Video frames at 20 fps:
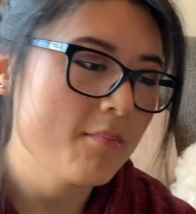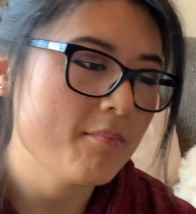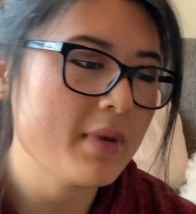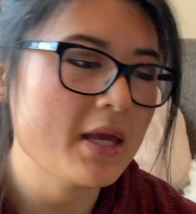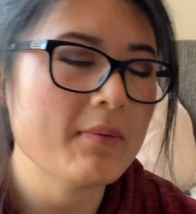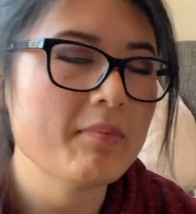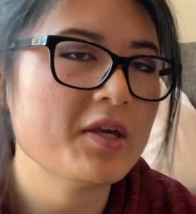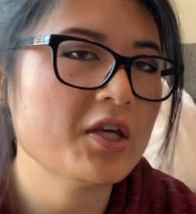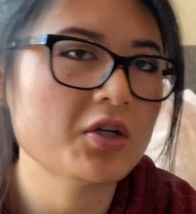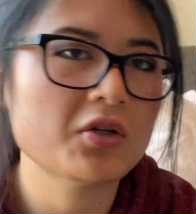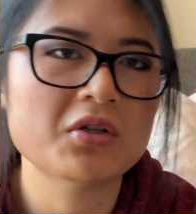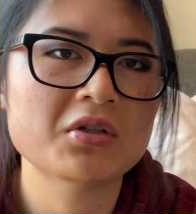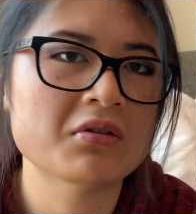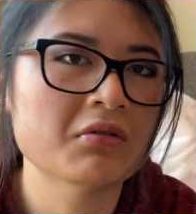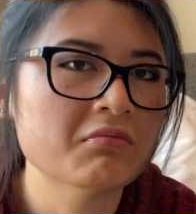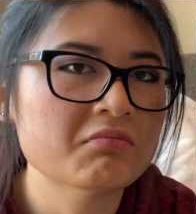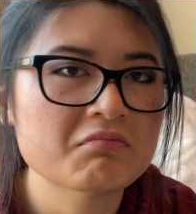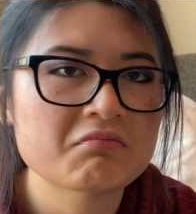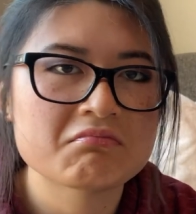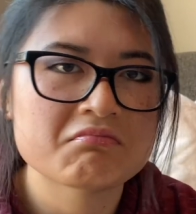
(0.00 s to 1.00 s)
maybe the
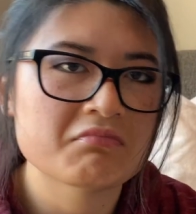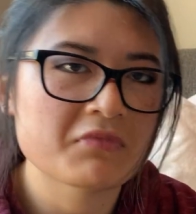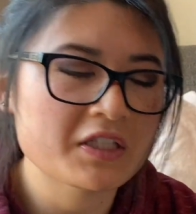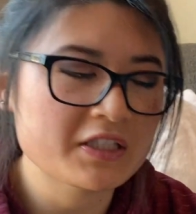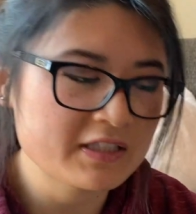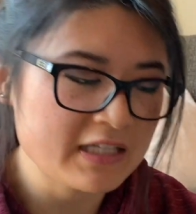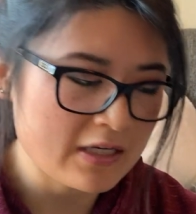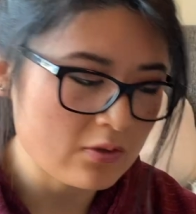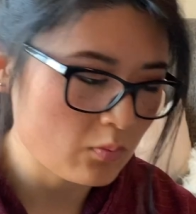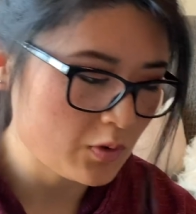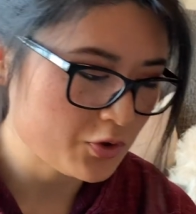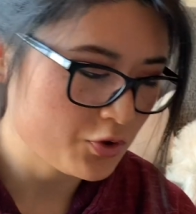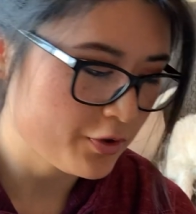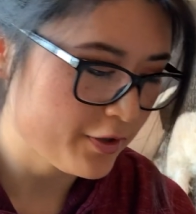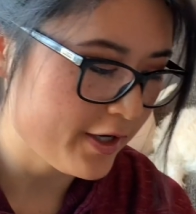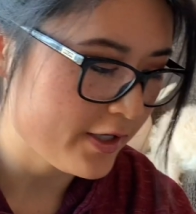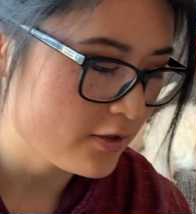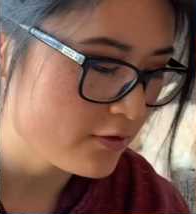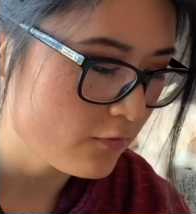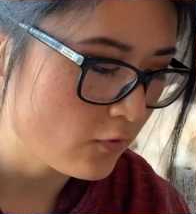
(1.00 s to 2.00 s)
scent will
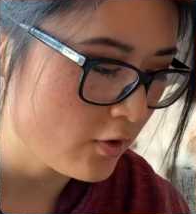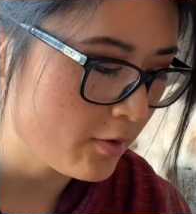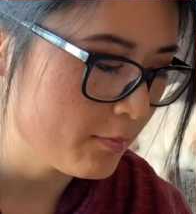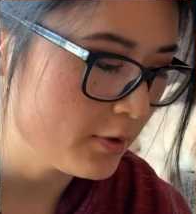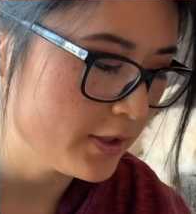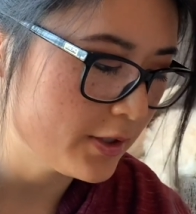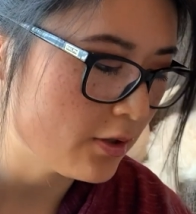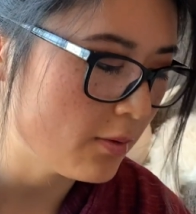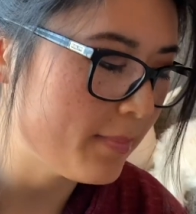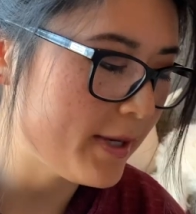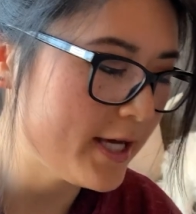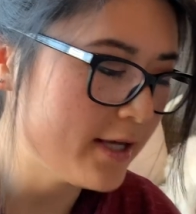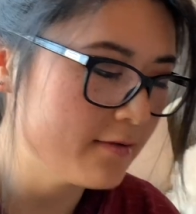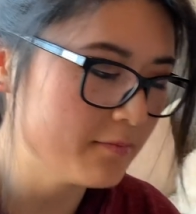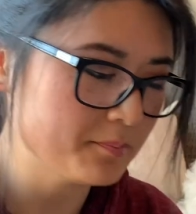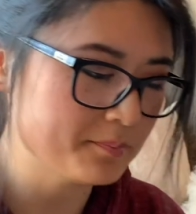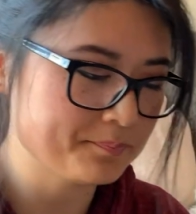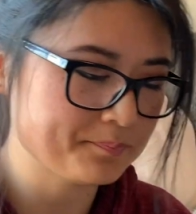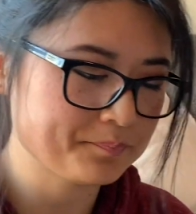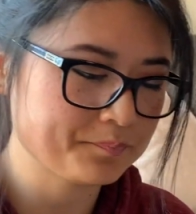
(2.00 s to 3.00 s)
transform a little
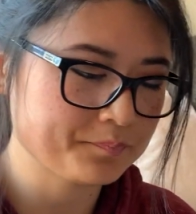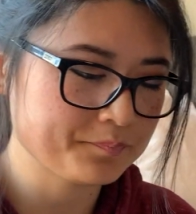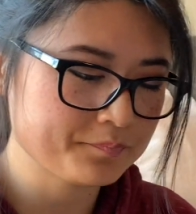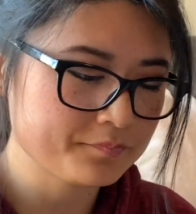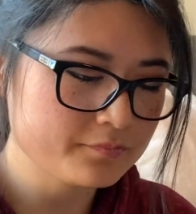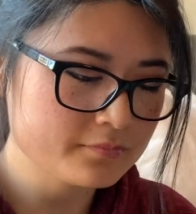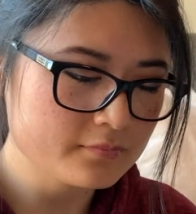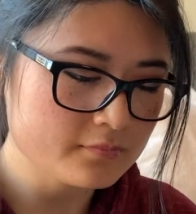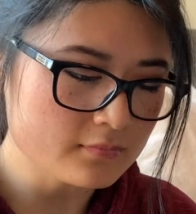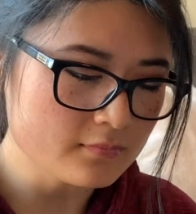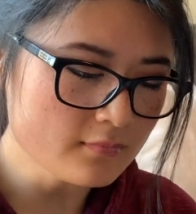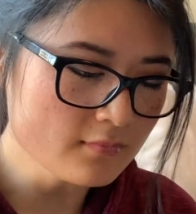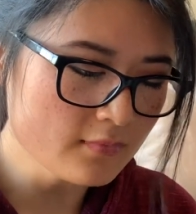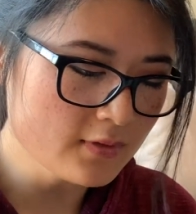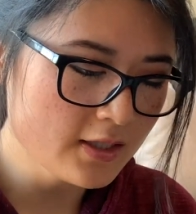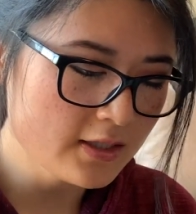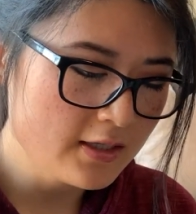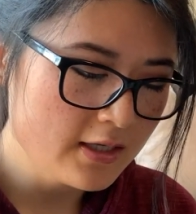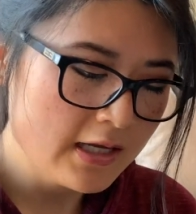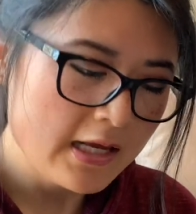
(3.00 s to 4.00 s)
bit.
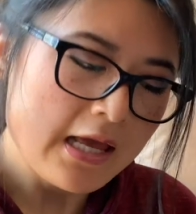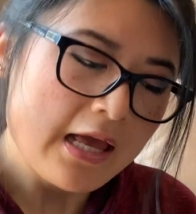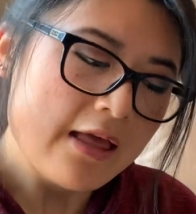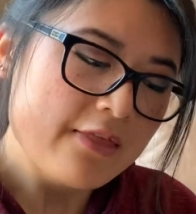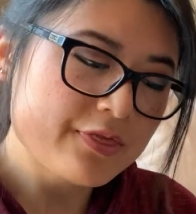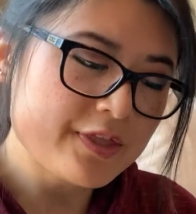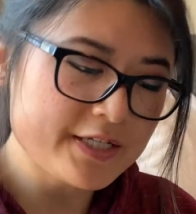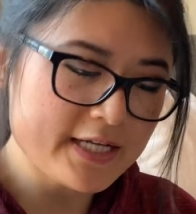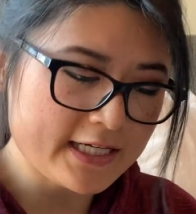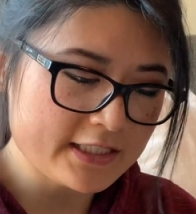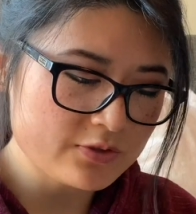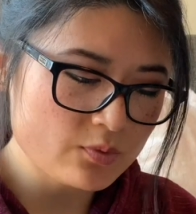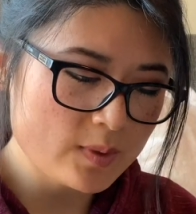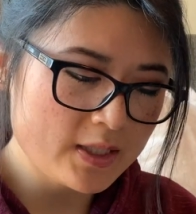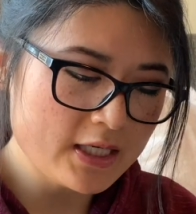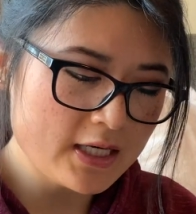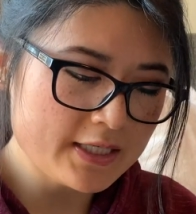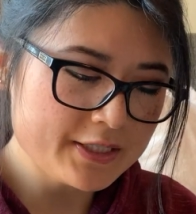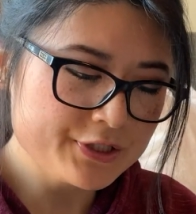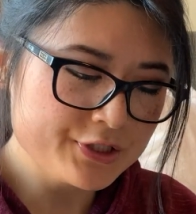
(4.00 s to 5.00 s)
The next one I
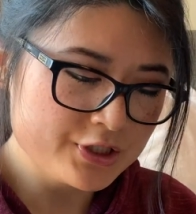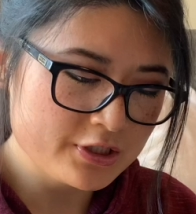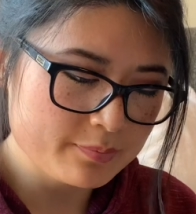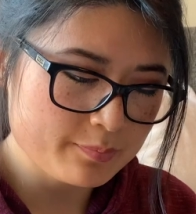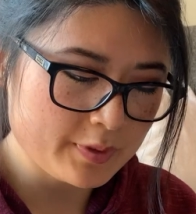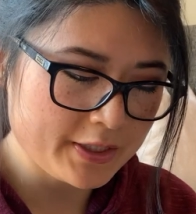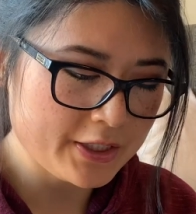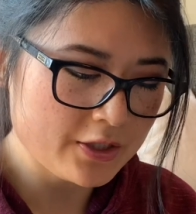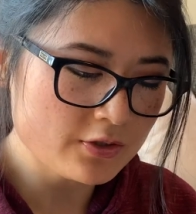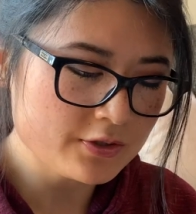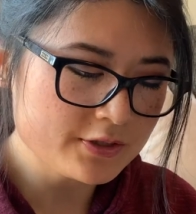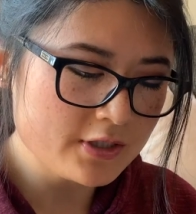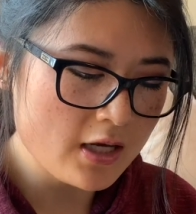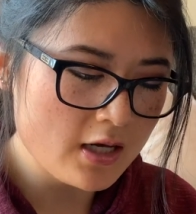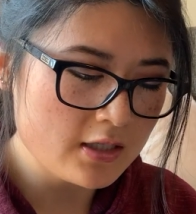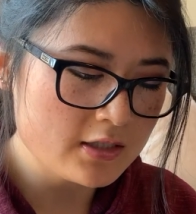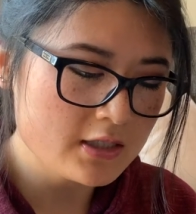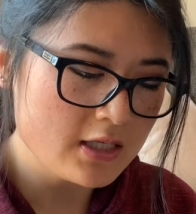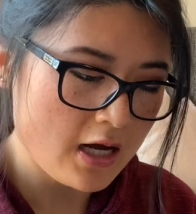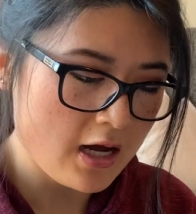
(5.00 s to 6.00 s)
got is Sprinkles
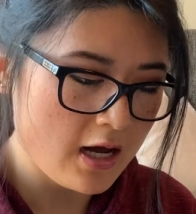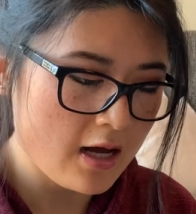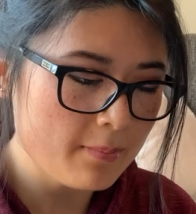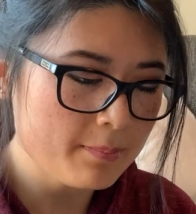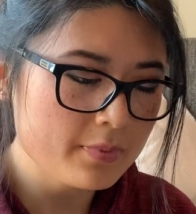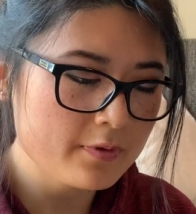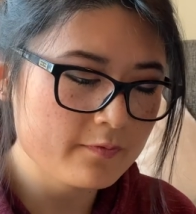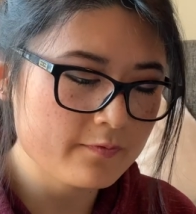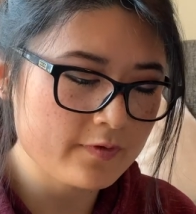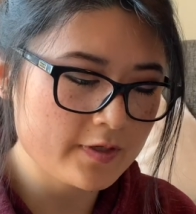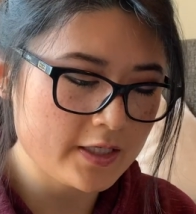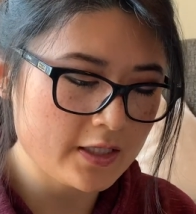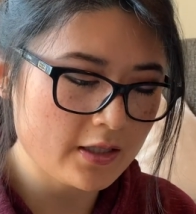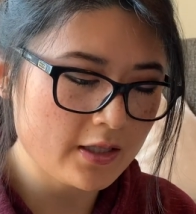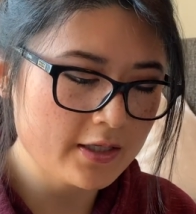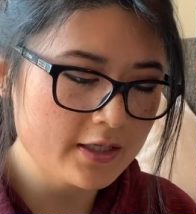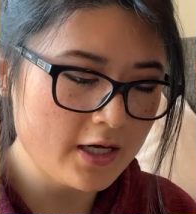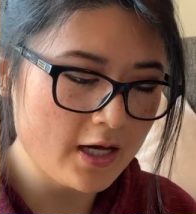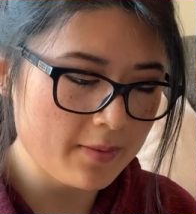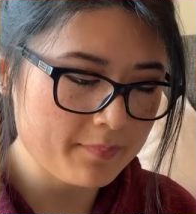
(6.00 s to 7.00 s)
on Top,
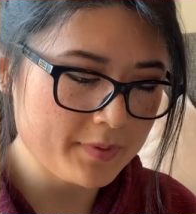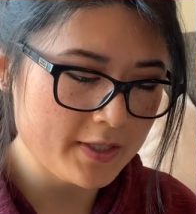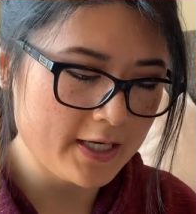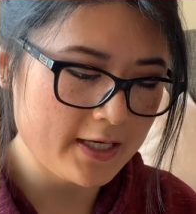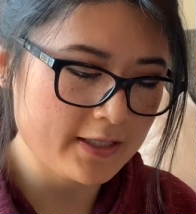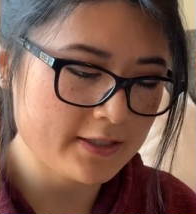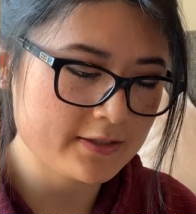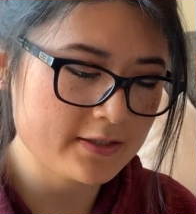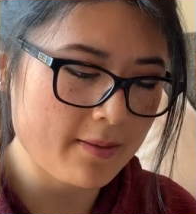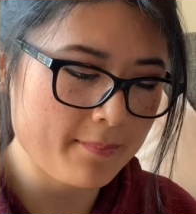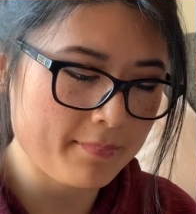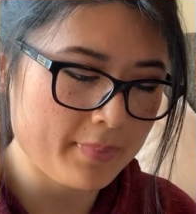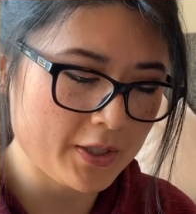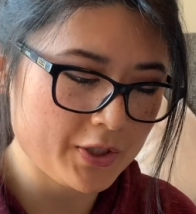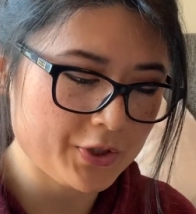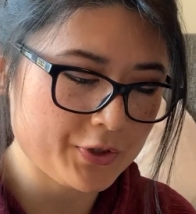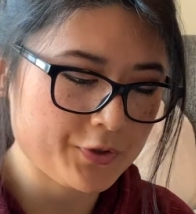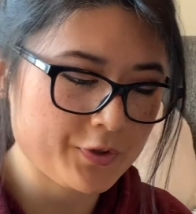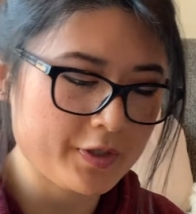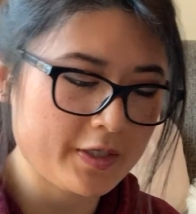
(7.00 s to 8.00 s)
Vanilla Cupcakes
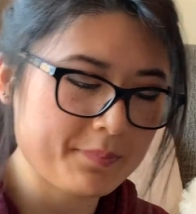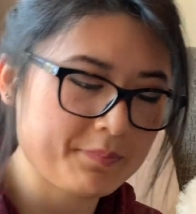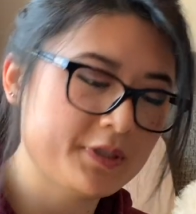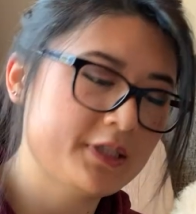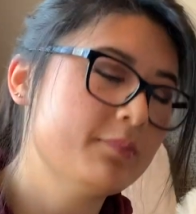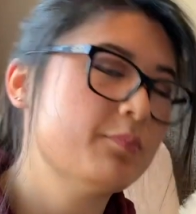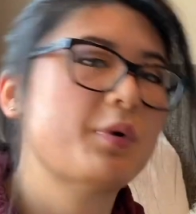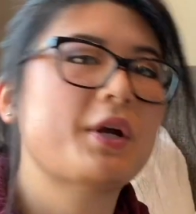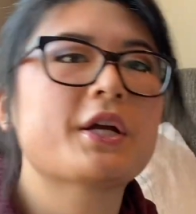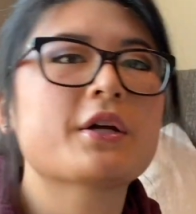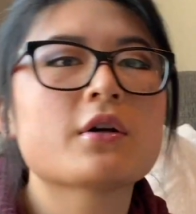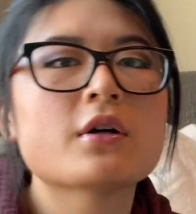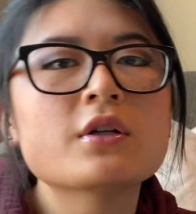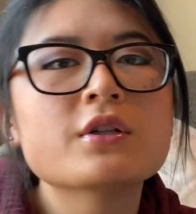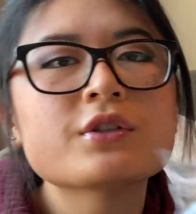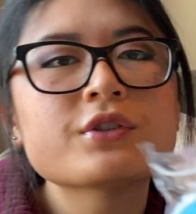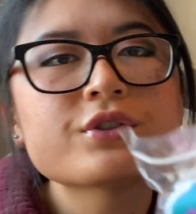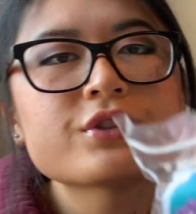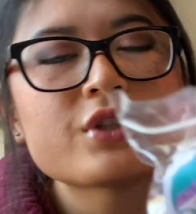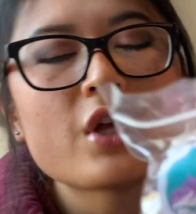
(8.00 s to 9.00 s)
Buttercream
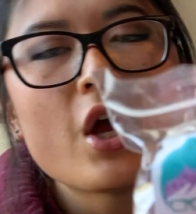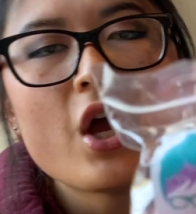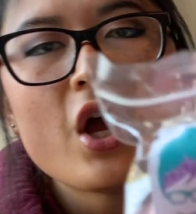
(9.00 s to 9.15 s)
Sprinkles.